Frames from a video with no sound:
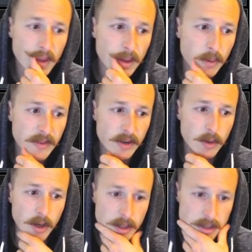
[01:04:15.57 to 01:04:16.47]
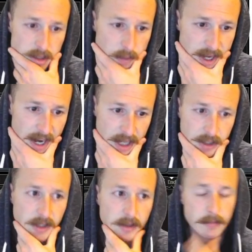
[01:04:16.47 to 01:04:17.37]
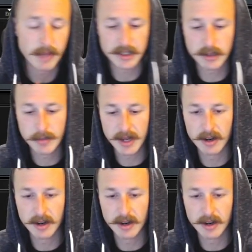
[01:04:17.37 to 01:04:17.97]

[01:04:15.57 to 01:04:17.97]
We have a Quarian, so we can actually make 2 mana.